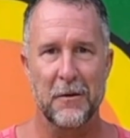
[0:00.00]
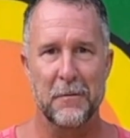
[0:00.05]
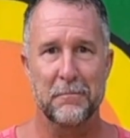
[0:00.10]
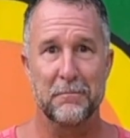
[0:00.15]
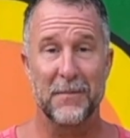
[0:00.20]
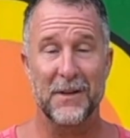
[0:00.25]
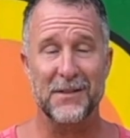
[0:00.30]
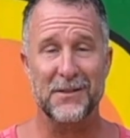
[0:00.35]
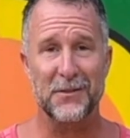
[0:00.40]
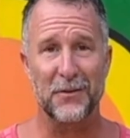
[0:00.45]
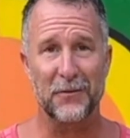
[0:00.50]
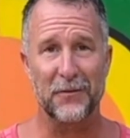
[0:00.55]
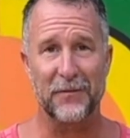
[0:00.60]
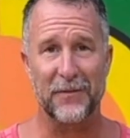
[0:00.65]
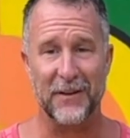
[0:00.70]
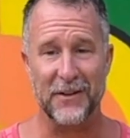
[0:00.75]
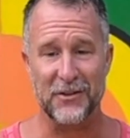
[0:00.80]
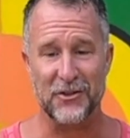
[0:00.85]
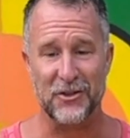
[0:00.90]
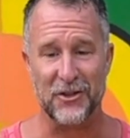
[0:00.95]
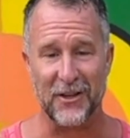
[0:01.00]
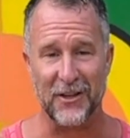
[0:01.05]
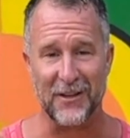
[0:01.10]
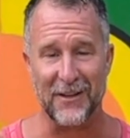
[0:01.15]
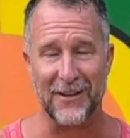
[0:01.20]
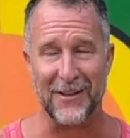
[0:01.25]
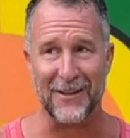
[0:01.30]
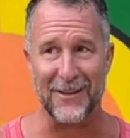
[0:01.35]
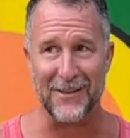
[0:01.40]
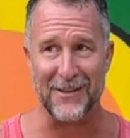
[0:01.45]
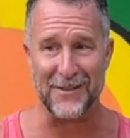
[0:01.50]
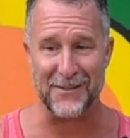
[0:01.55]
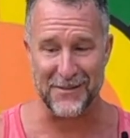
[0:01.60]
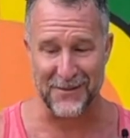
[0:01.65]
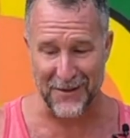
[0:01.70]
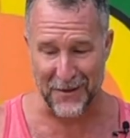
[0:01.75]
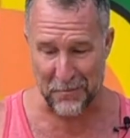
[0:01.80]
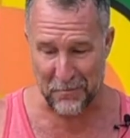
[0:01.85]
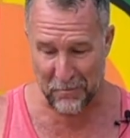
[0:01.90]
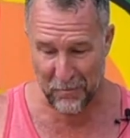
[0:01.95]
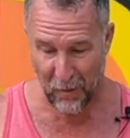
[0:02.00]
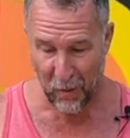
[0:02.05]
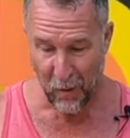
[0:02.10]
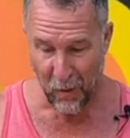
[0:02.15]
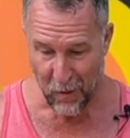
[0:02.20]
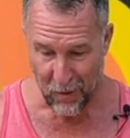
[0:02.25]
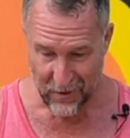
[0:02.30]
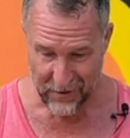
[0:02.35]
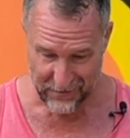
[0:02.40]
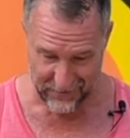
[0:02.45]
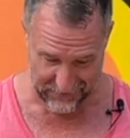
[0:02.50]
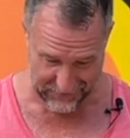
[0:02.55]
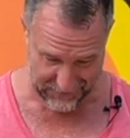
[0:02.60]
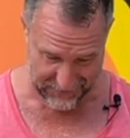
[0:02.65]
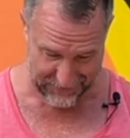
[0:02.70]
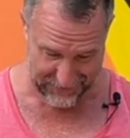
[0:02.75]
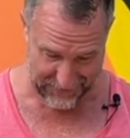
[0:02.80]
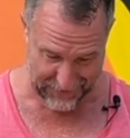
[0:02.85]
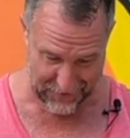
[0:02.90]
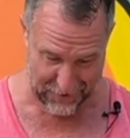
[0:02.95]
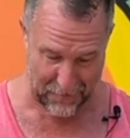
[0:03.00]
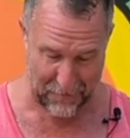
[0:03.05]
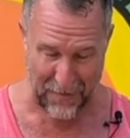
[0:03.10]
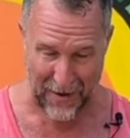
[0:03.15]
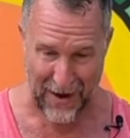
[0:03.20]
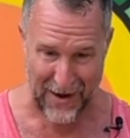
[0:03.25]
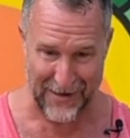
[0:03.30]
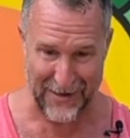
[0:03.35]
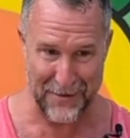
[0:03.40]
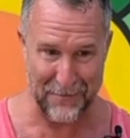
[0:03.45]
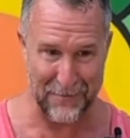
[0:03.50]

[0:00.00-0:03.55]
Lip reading: Muscle function is important in our body